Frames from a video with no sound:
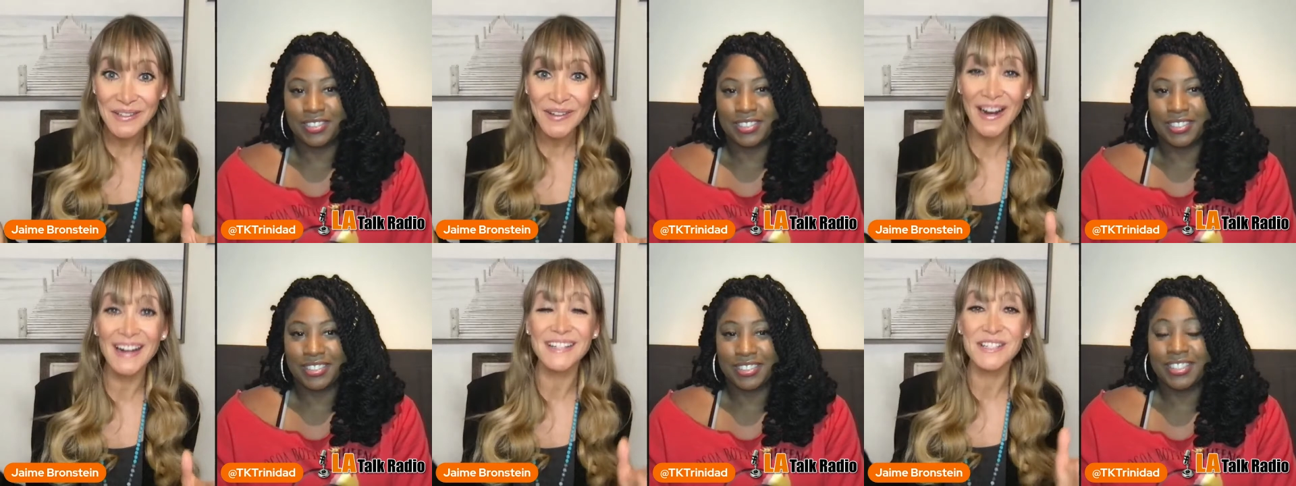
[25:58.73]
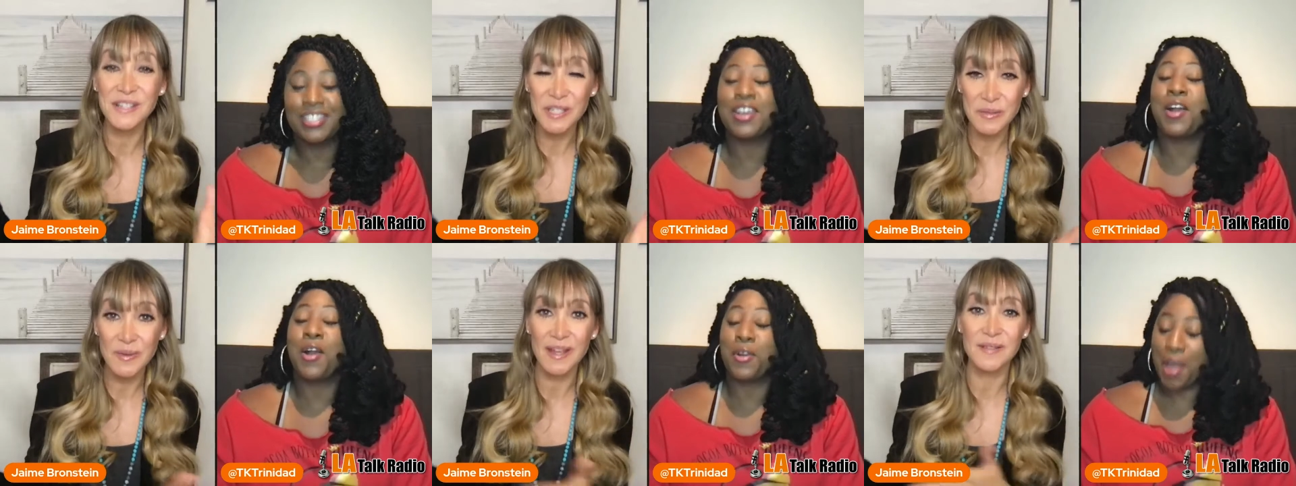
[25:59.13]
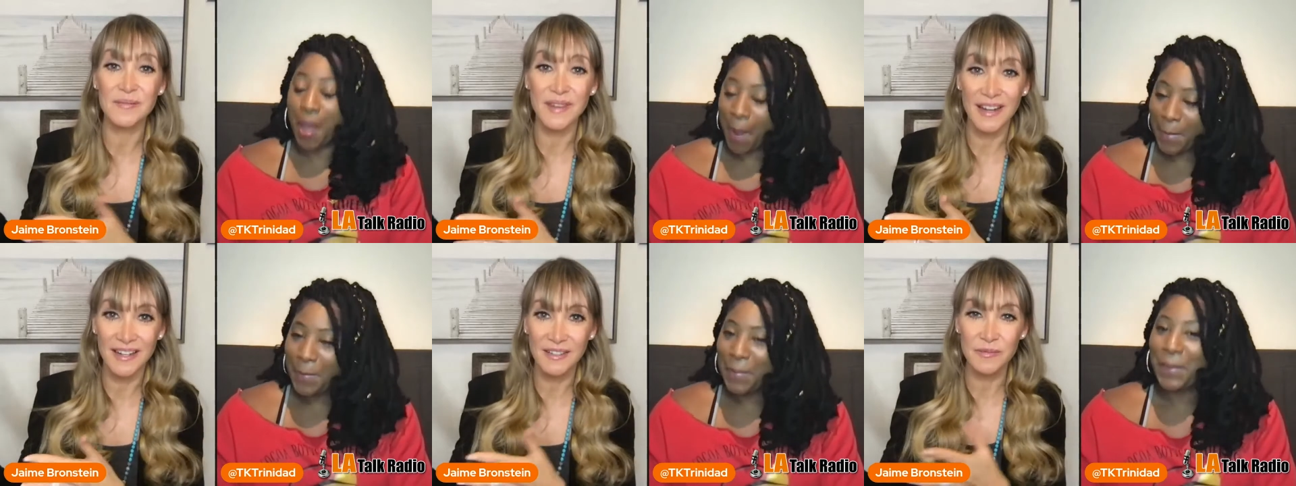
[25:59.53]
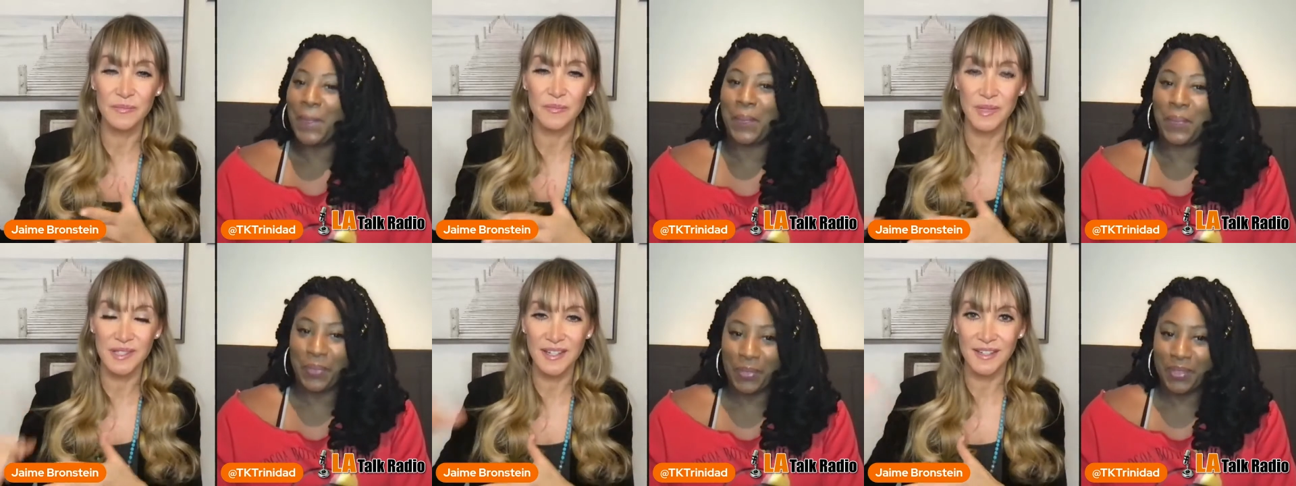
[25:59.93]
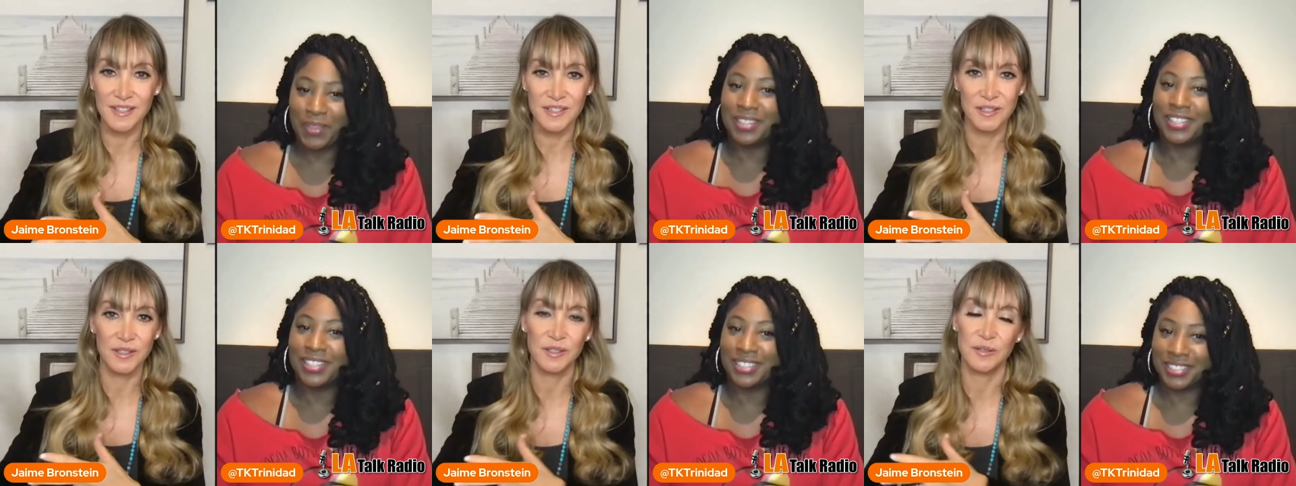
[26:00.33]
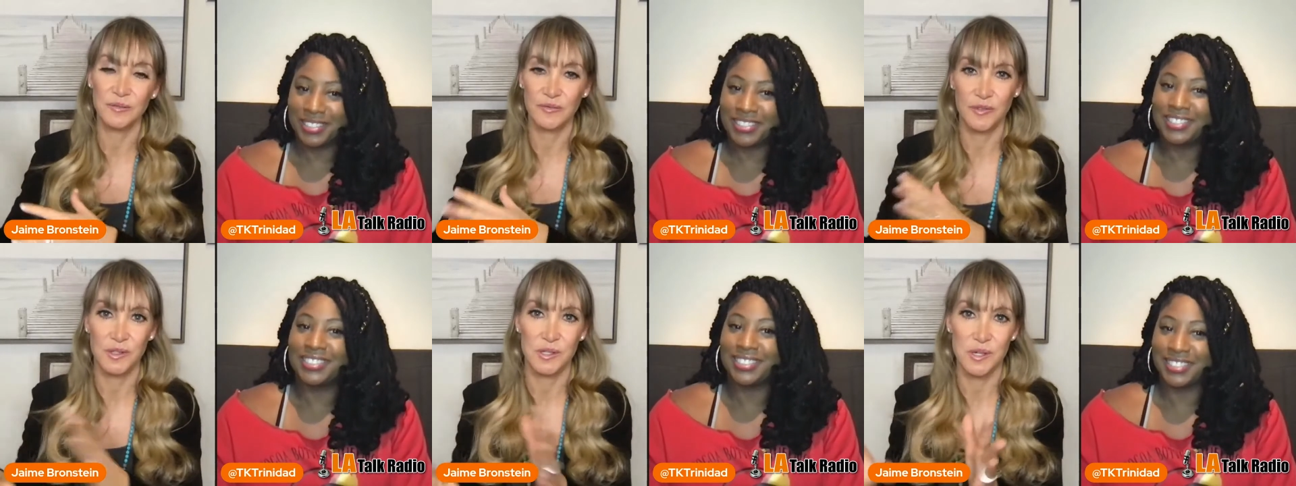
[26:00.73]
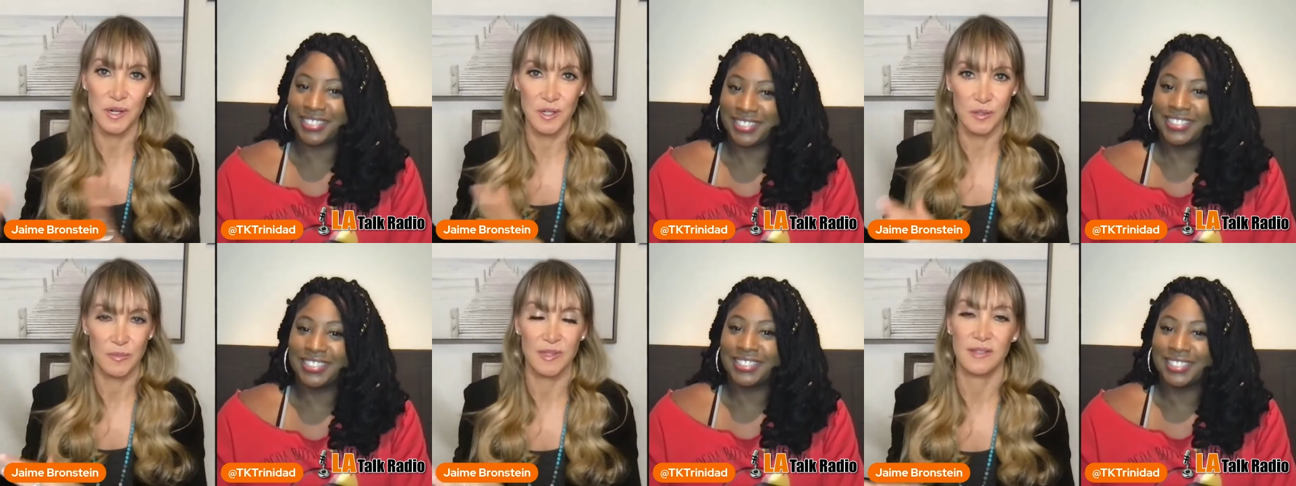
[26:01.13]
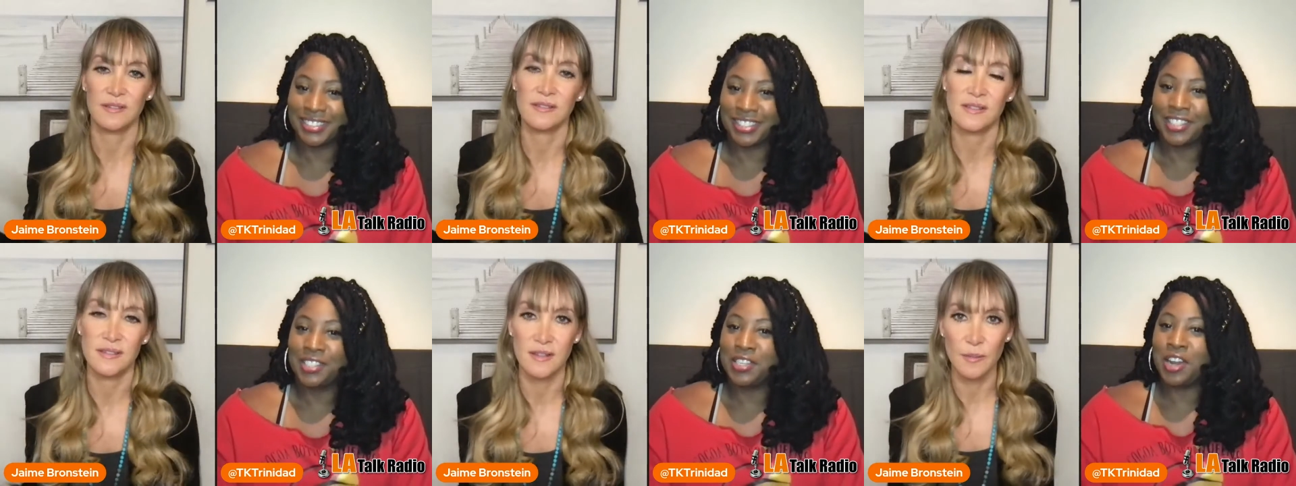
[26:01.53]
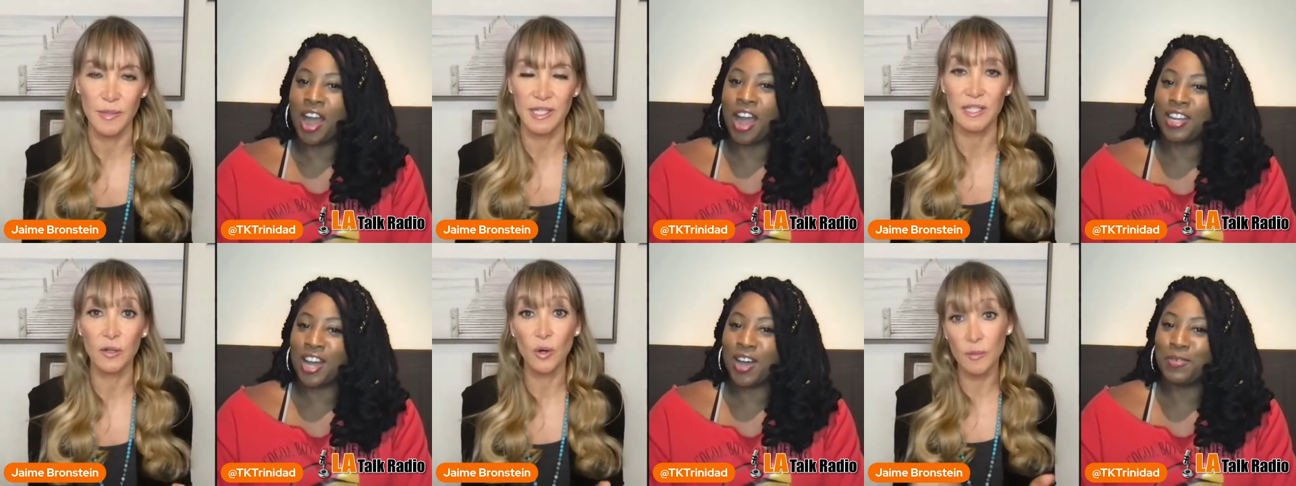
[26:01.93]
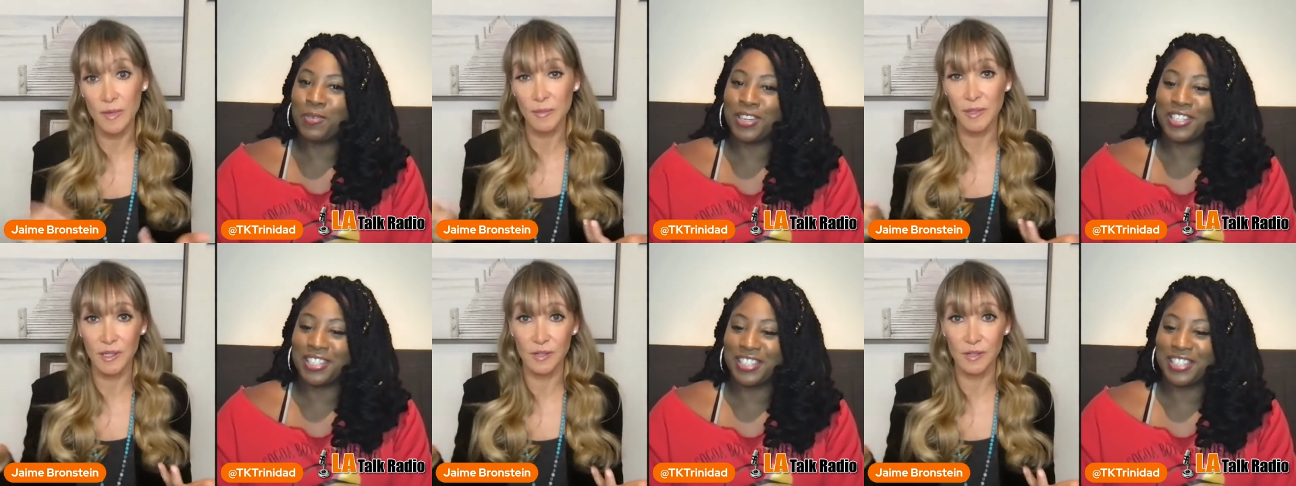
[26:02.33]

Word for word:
Speaker 1: I just met my potential future husband, somebody. or-